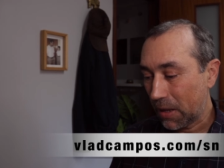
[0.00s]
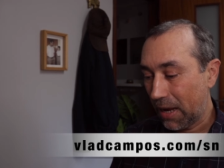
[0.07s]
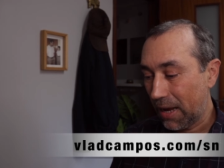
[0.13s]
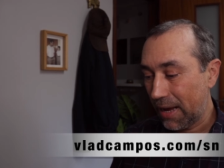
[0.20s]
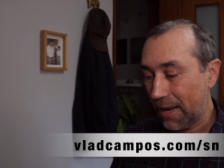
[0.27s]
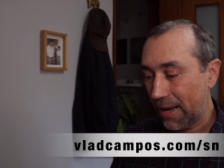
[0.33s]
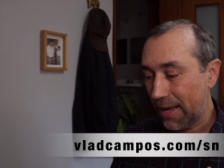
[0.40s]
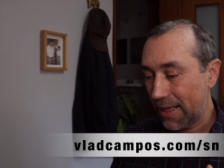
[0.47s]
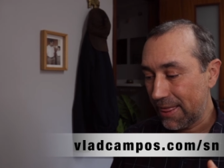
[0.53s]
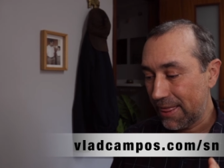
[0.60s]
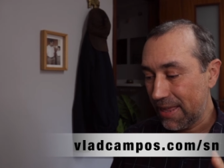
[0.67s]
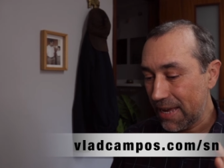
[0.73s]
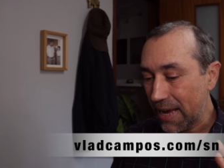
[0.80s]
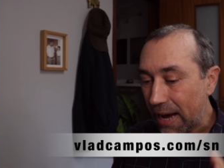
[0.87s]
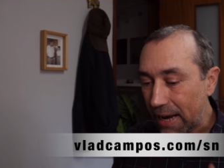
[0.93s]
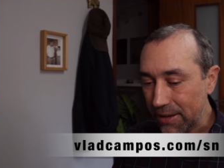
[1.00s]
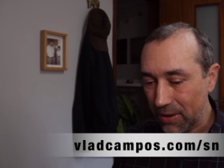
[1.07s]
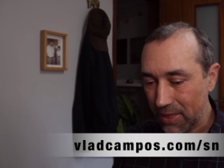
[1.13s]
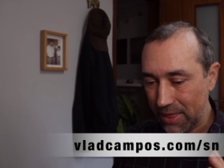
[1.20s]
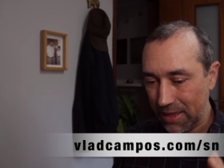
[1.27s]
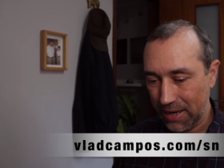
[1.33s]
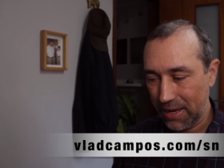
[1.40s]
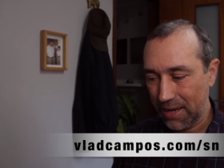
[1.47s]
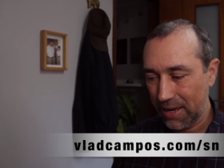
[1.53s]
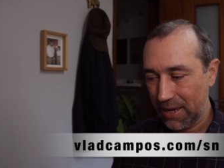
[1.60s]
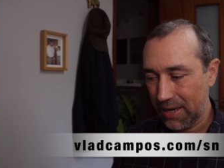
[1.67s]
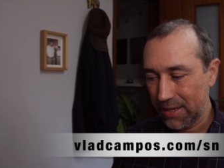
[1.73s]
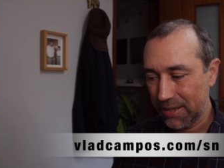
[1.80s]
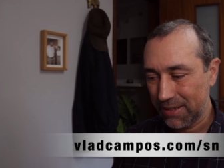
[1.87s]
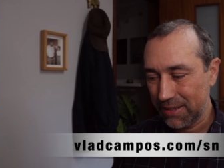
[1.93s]
Uh, the other thing
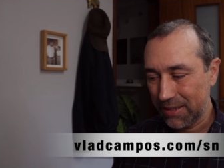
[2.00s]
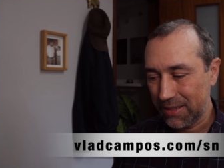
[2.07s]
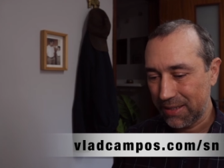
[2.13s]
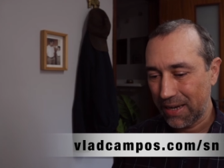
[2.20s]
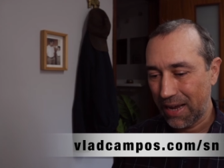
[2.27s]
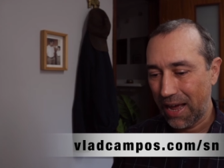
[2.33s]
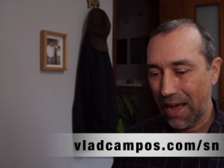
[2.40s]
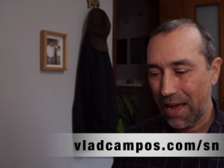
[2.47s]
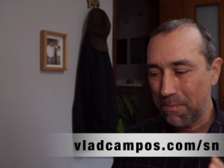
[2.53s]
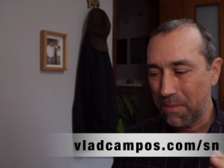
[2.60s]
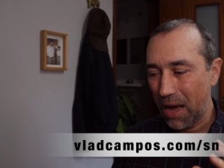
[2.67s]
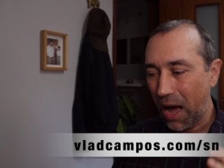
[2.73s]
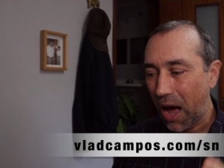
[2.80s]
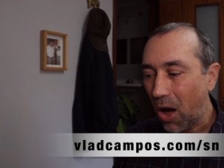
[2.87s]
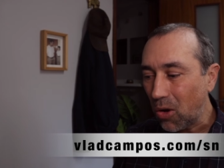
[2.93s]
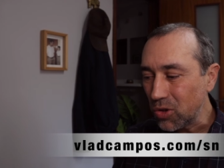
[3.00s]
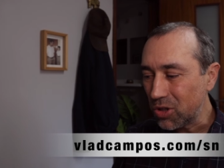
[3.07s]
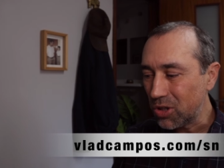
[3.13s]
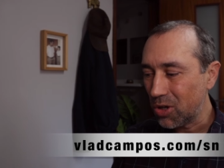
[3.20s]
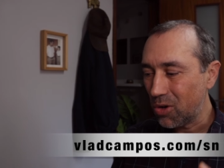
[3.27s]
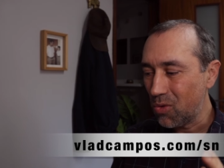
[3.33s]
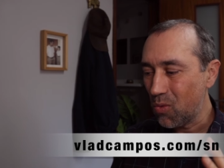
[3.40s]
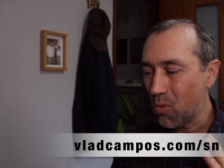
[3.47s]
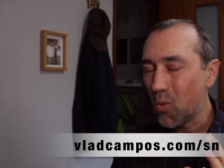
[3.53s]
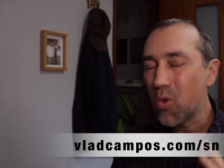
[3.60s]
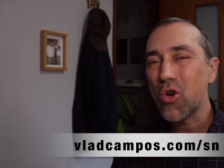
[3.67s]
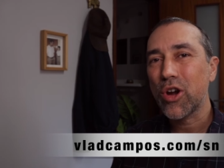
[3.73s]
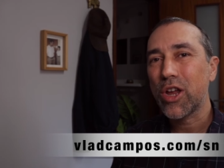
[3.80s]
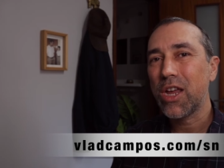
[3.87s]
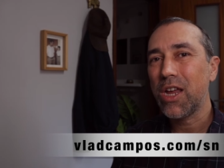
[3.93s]
is I'm also
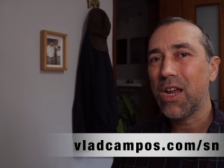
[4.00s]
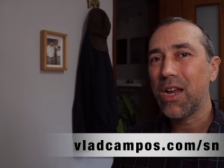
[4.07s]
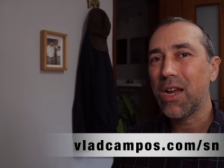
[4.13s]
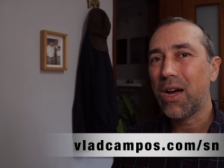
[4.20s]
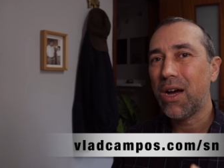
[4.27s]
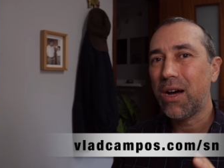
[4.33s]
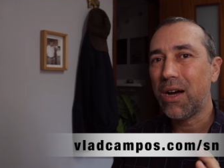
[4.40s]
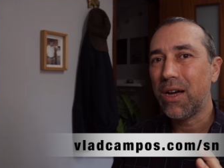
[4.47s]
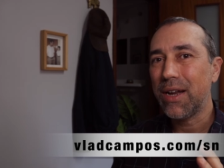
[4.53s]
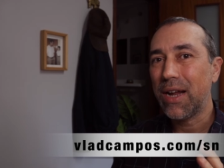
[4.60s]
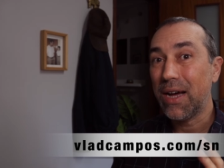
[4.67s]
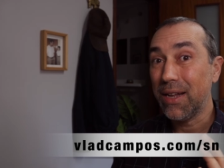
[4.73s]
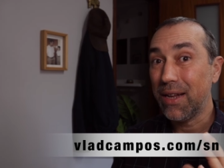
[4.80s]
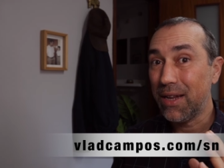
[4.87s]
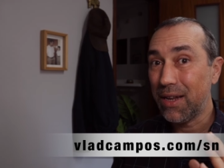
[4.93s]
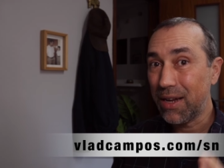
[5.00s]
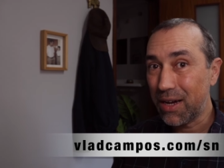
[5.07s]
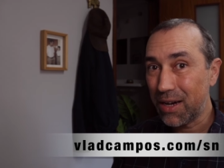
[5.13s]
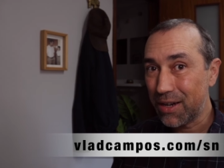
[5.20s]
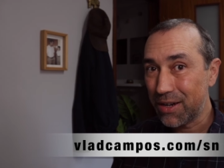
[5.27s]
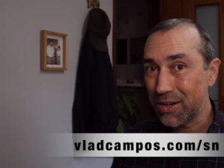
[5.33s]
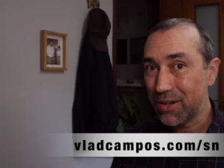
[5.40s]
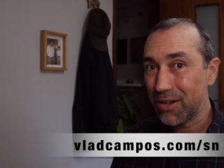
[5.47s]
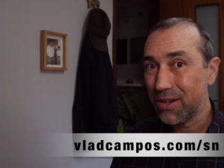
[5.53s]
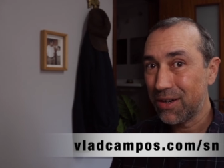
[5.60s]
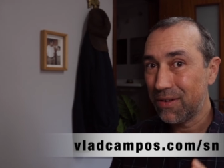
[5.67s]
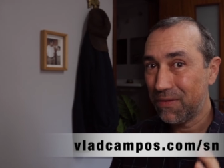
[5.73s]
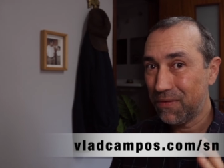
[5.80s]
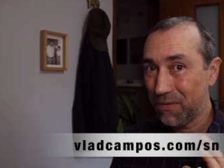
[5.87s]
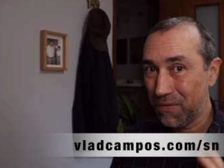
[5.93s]
working on another
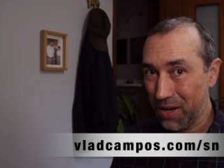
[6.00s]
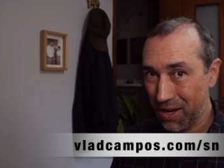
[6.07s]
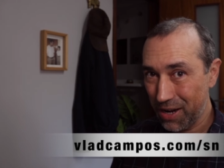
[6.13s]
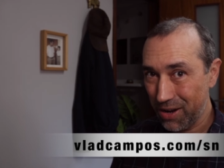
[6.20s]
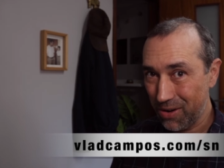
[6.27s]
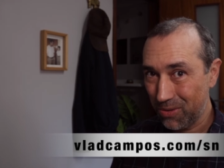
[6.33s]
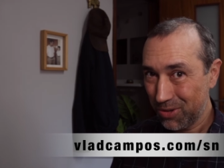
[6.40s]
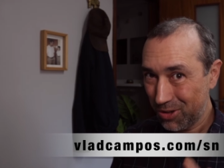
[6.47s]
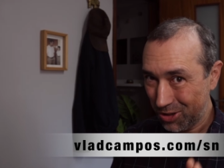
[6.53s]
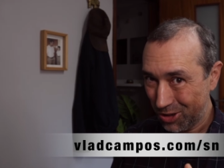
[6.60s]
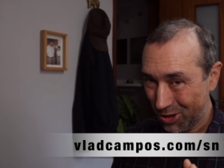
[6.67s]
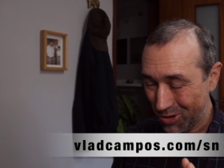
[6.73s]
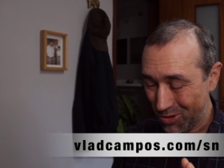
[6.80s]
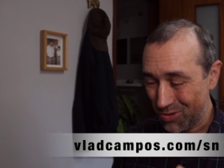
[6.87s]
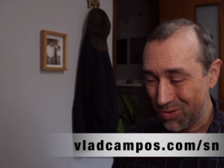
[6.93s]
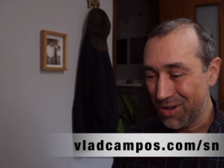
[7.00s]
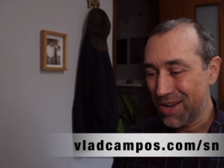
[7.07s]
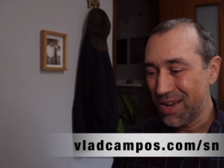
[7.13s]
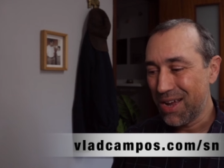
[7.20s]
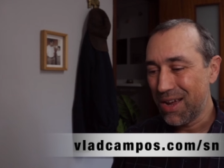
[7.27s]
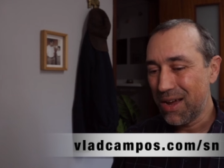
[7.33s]
video soon